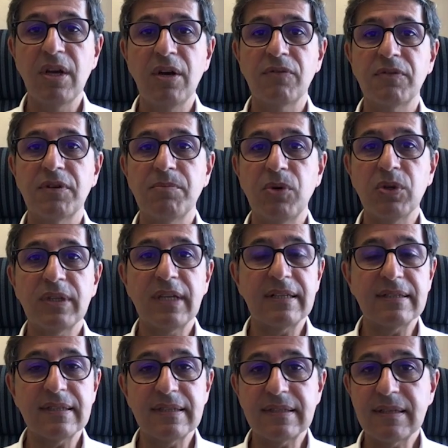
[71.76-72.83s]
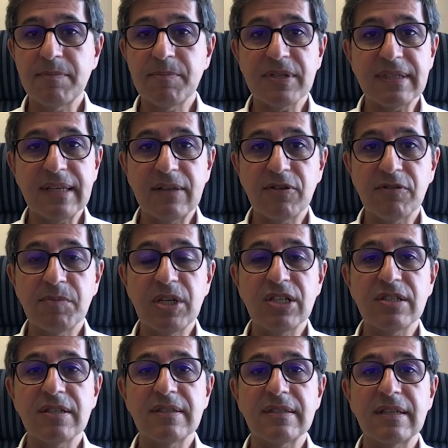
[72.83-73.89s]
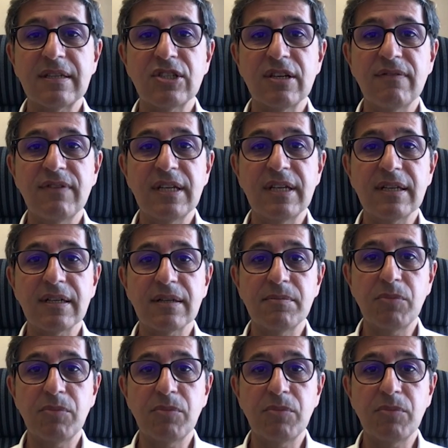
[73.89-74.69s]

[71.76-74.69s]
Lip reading: with more than 60% of patients achieving